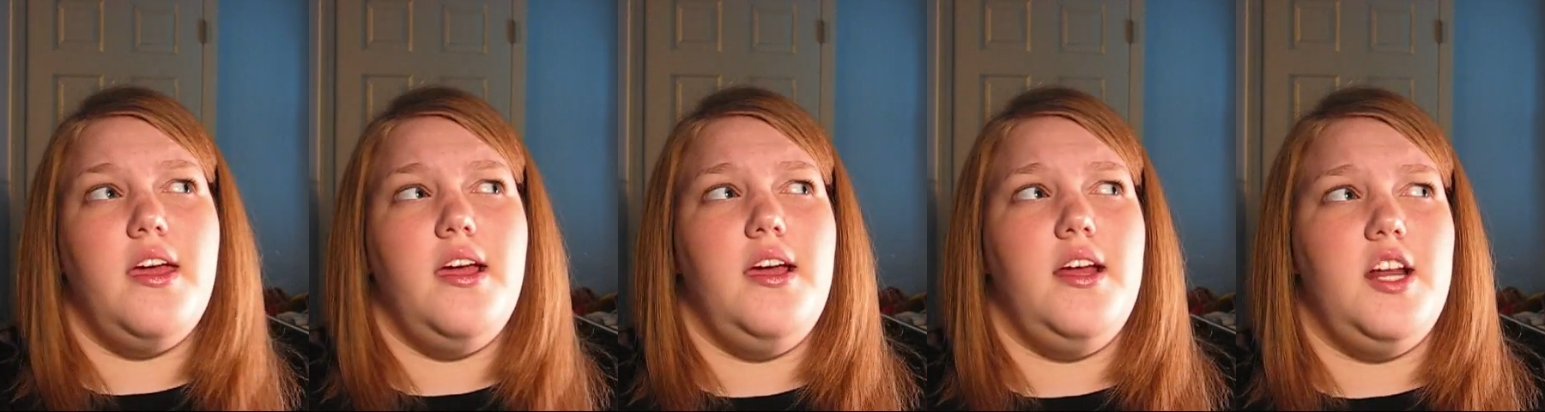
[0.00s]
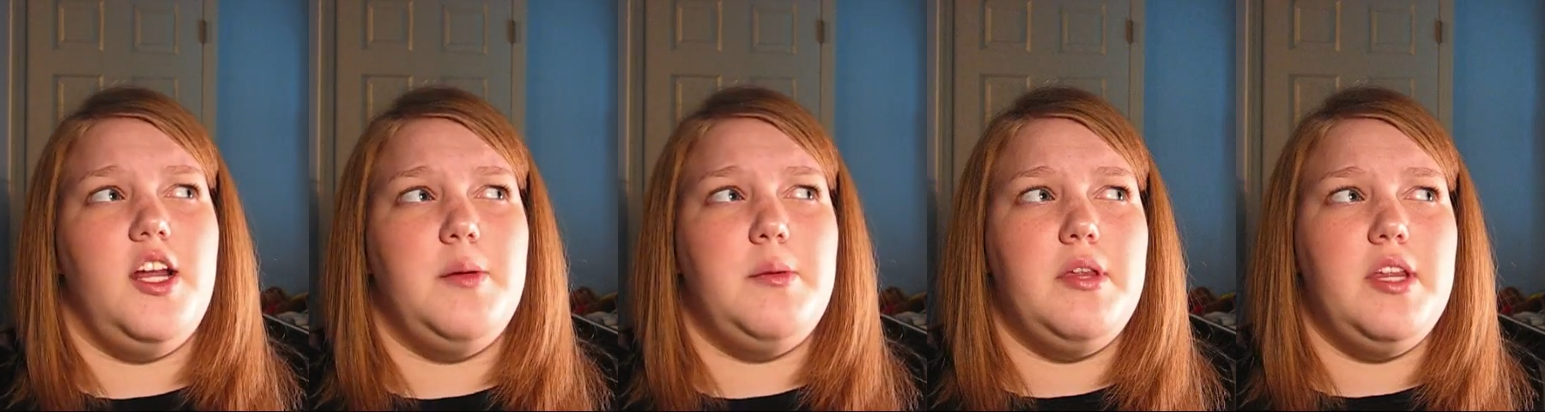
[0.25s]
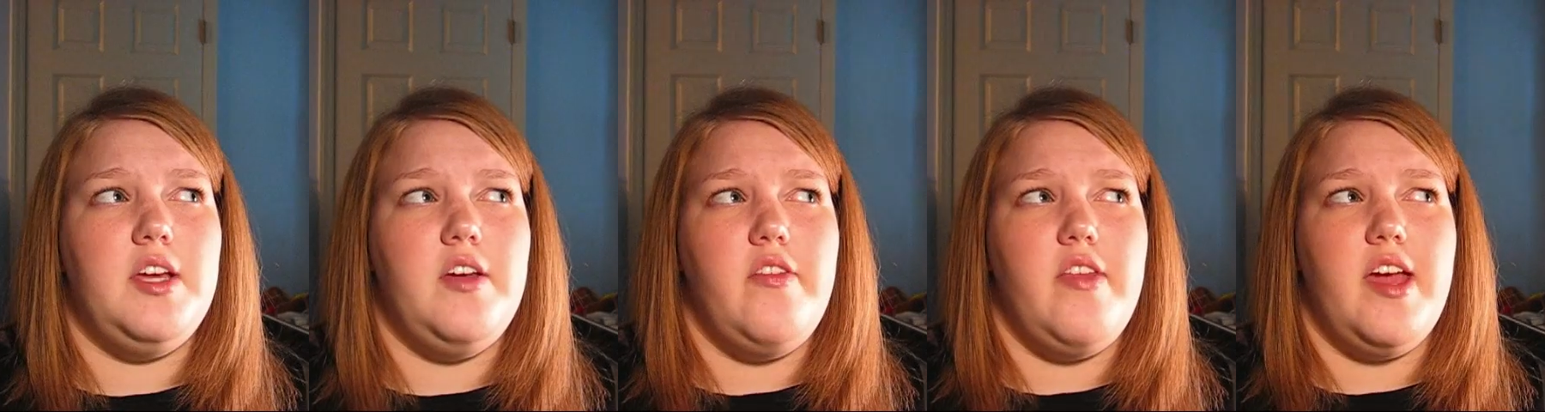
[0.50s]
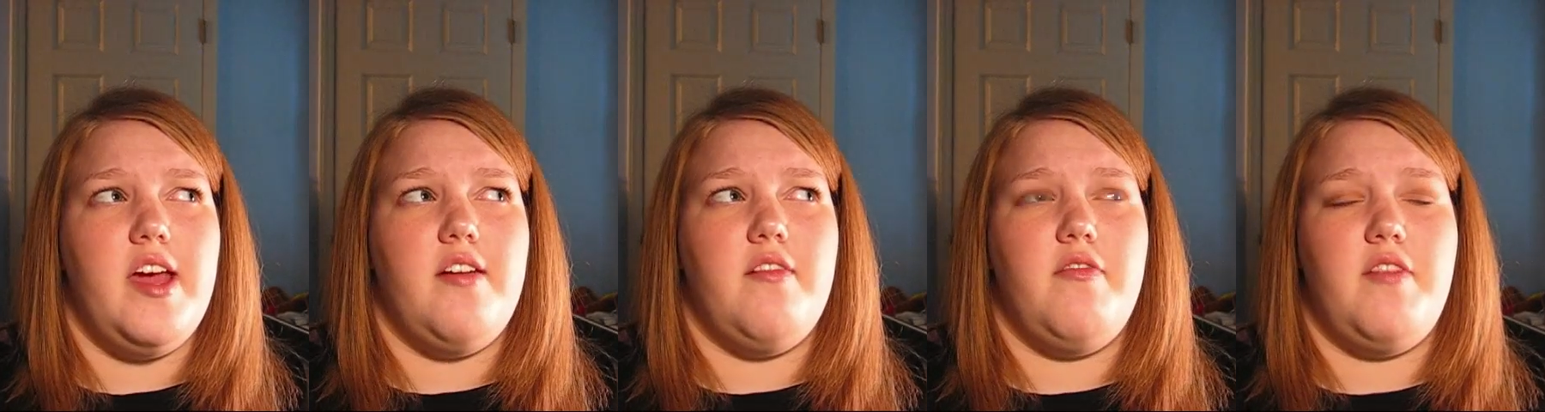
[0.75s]
and I believe
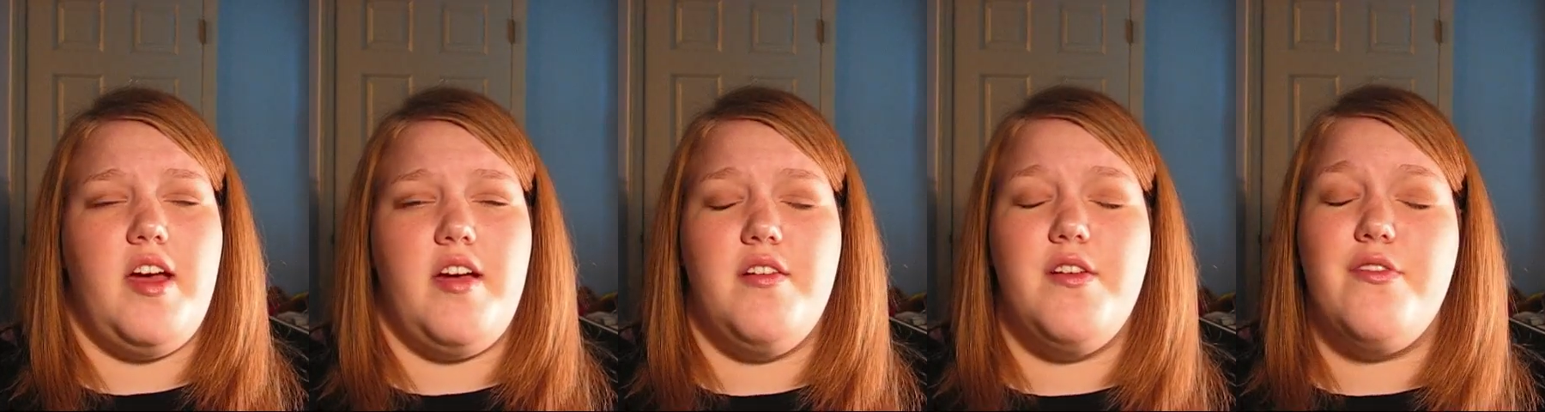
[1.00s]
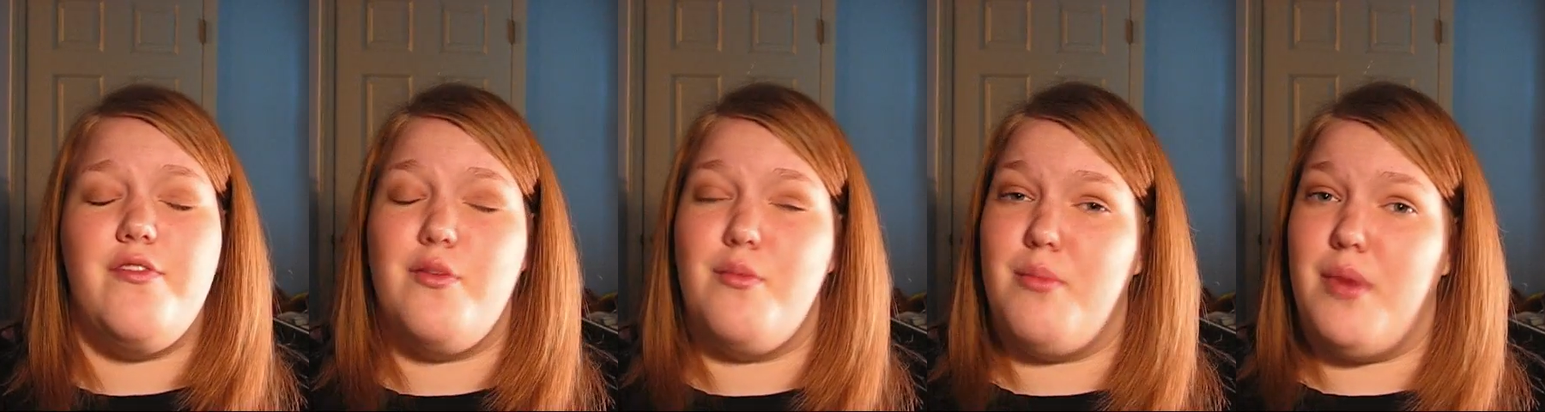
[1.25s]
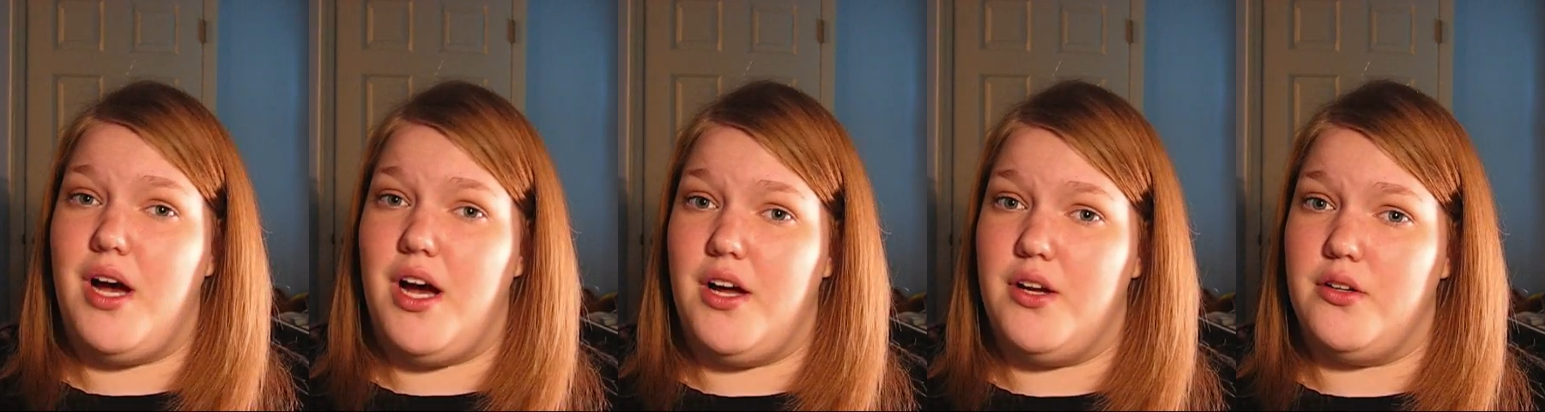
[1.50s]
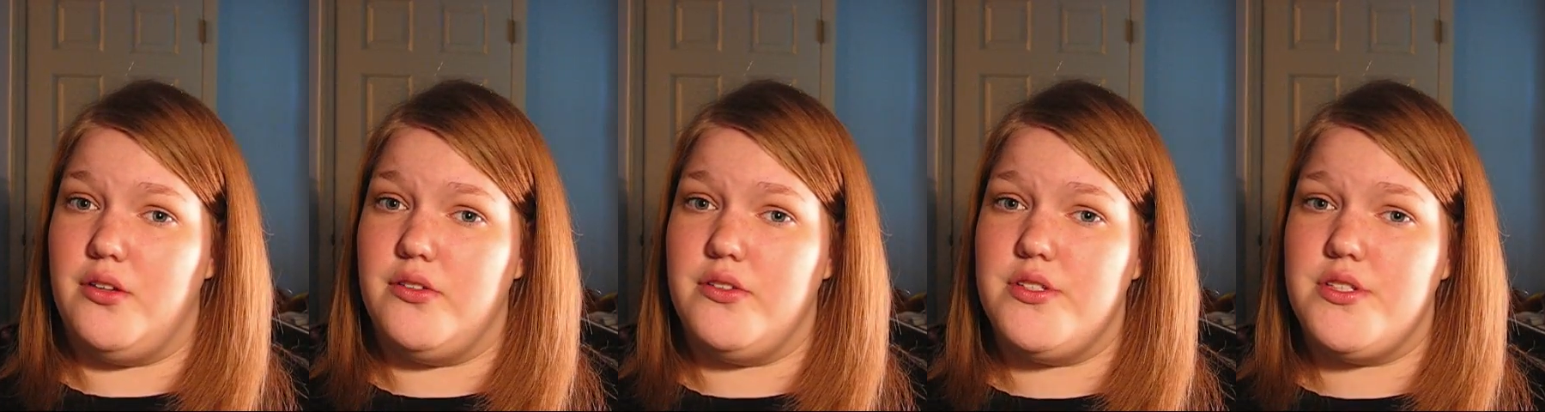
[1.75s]
they have 5 different
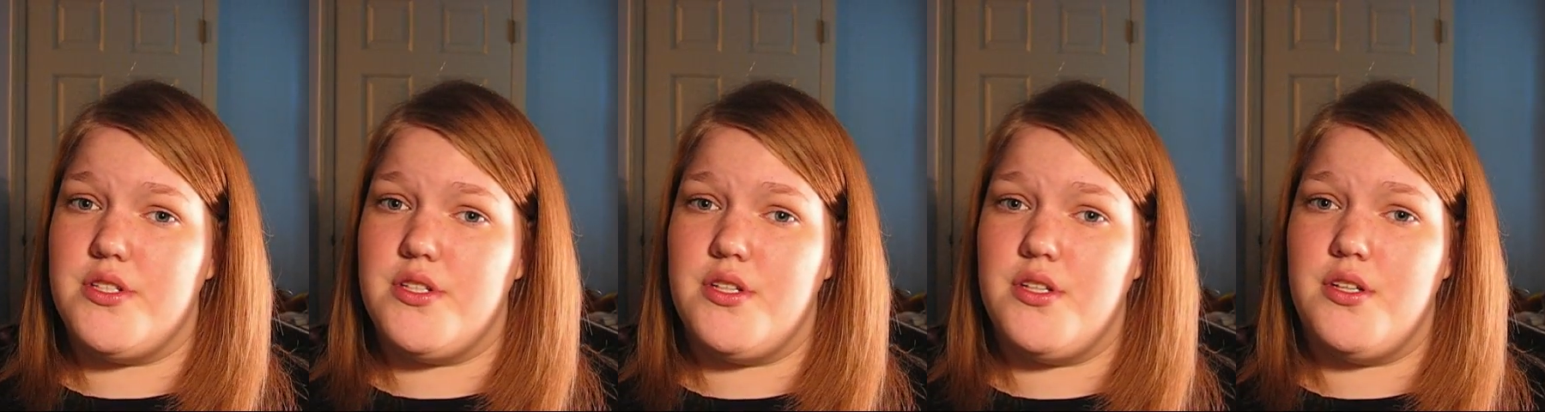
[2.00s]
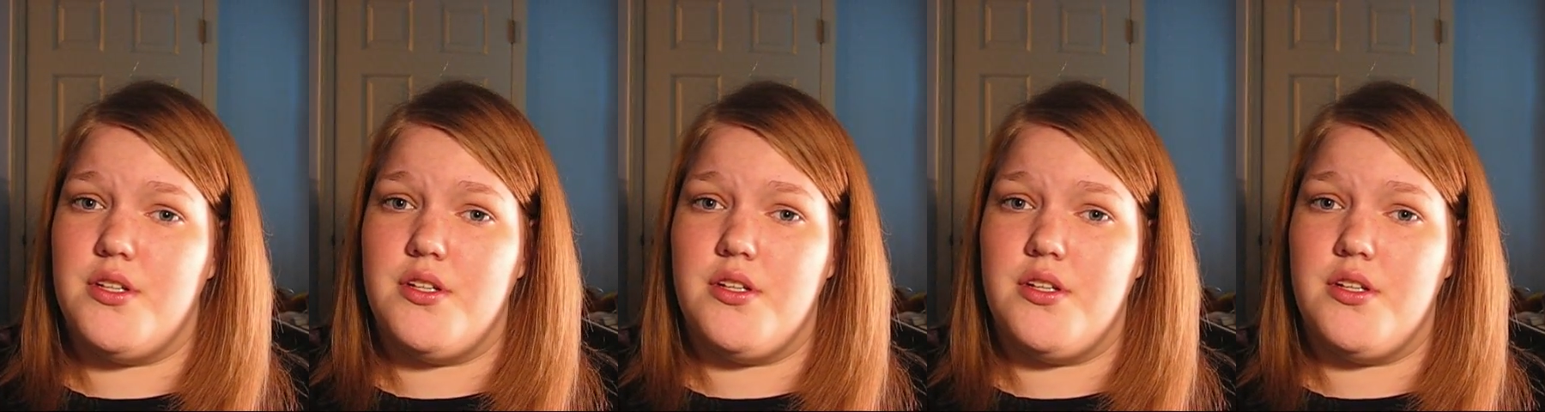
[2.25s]
bottles,